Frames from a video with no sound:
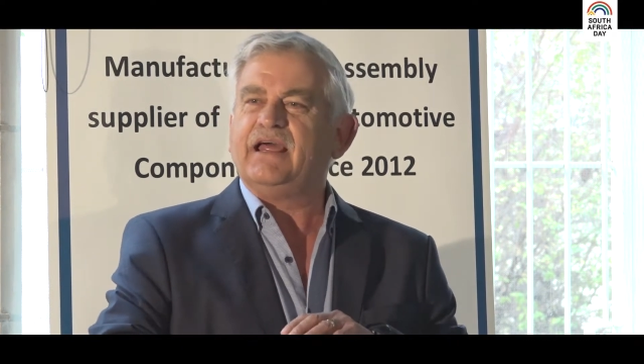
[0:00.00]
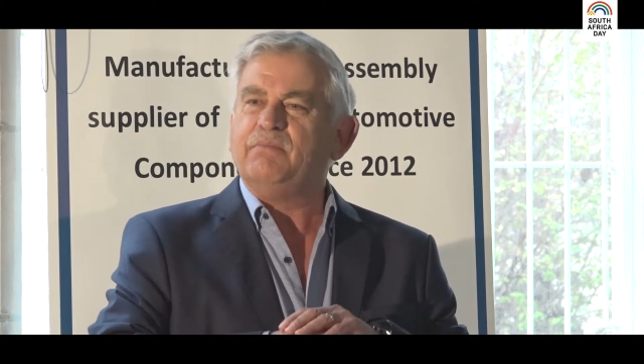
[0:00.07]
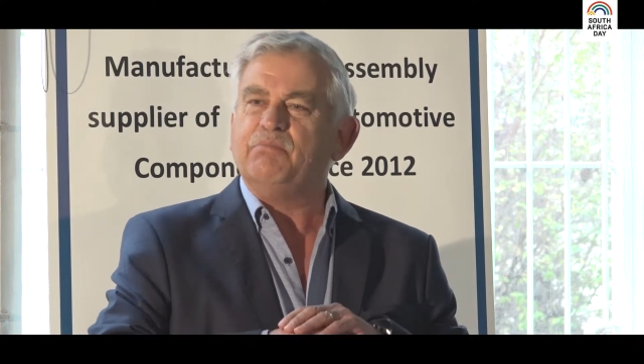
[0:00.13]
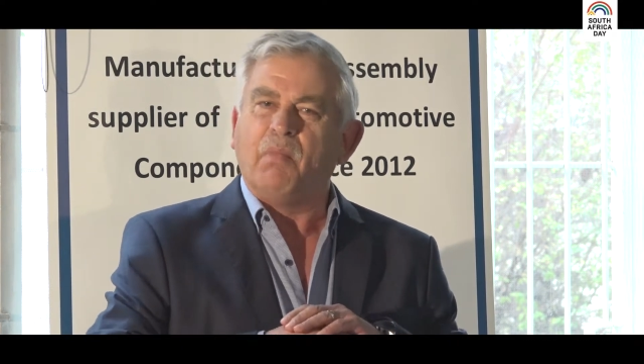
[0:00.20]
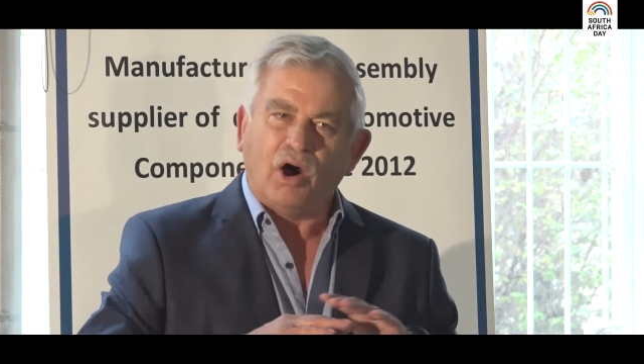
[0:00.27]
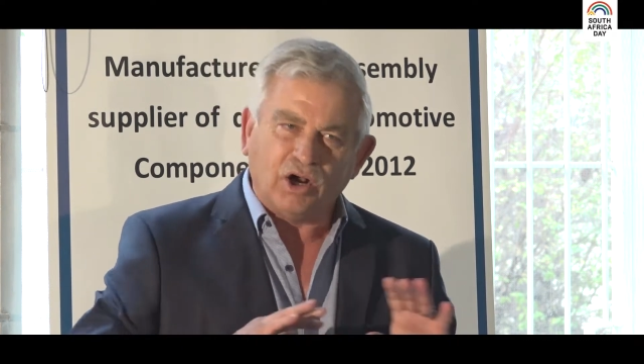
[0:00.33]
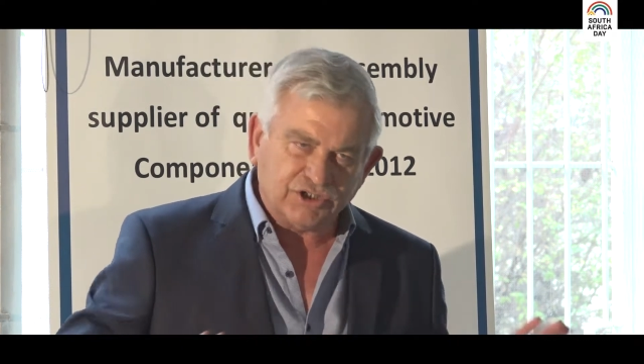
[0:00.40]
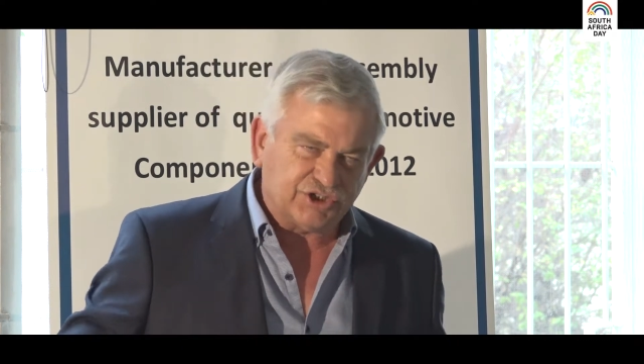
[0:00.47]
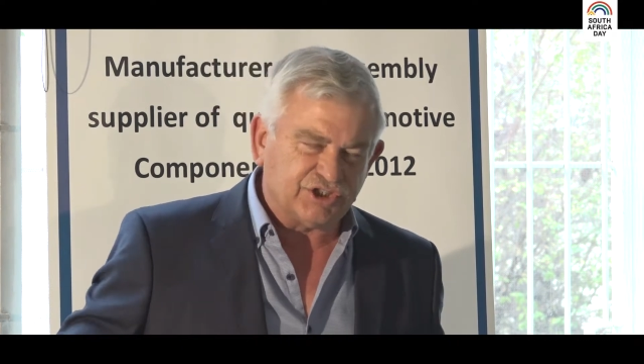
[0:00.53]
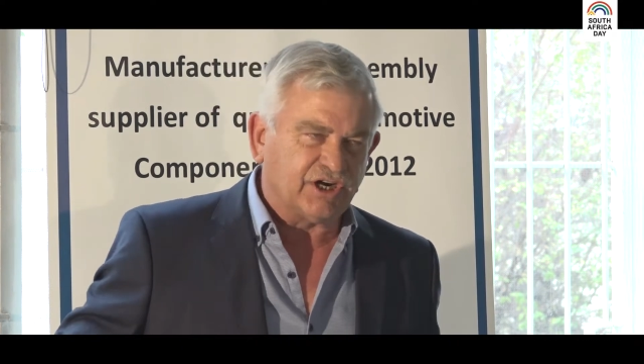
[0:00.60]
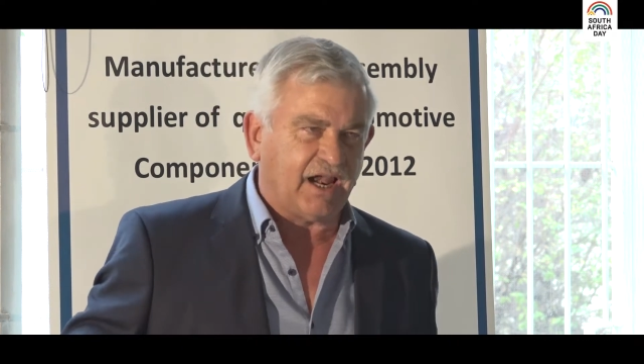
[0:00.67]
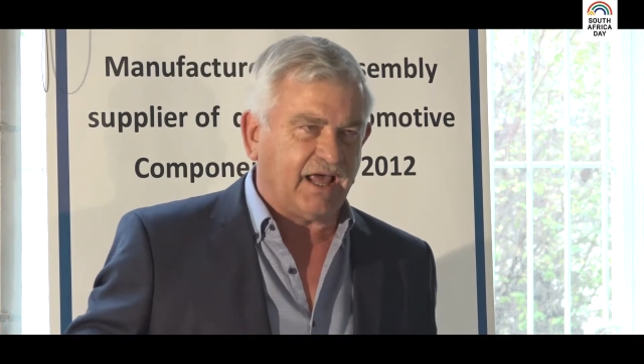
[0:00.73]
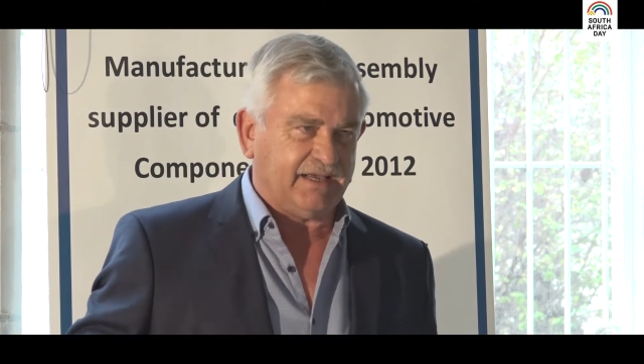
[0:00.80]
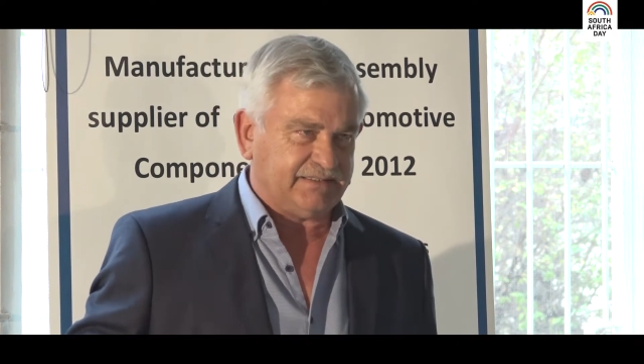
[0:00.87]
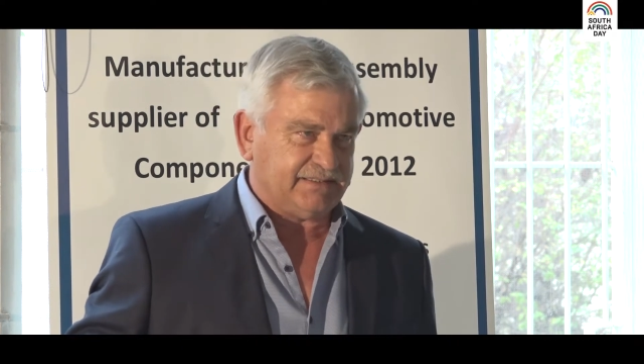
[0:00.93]
and
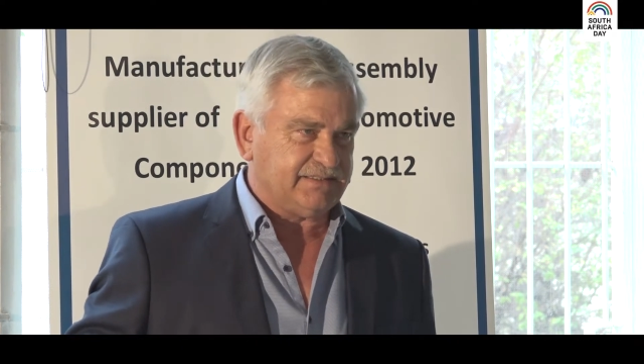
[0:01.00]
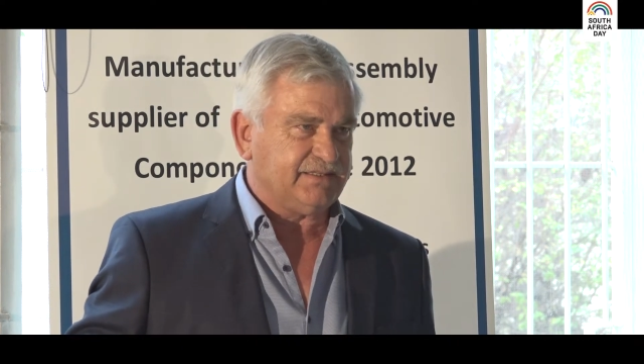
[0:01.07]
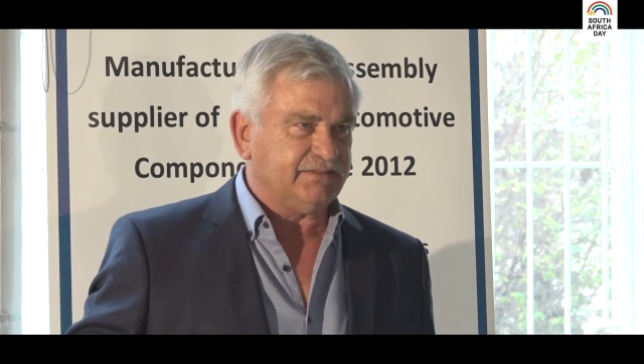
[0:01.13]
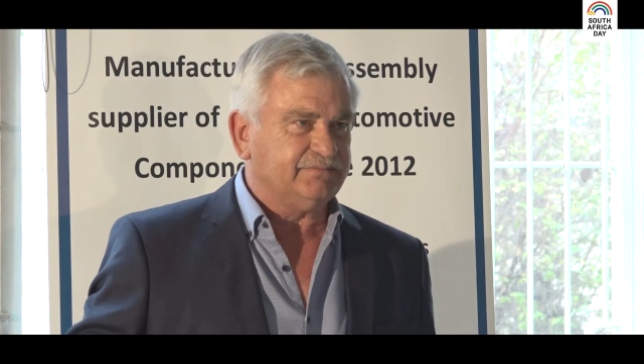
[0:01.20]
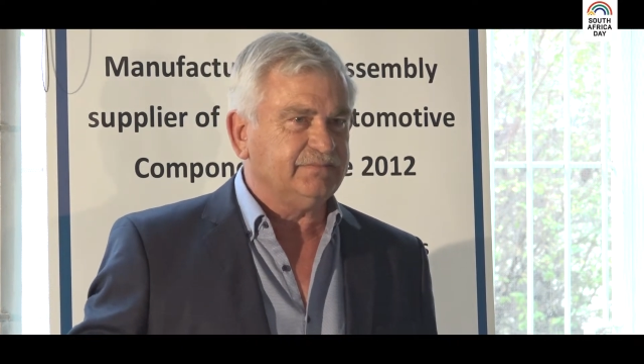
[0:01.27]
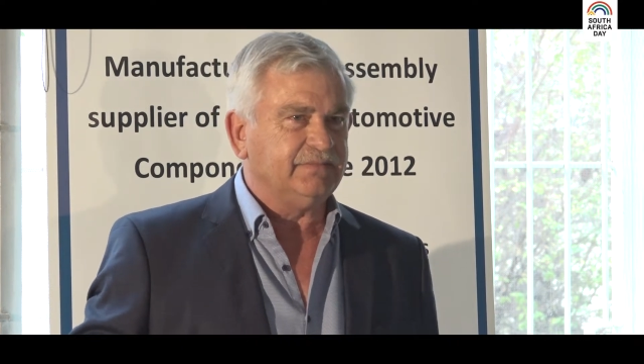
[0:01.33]
marginalized.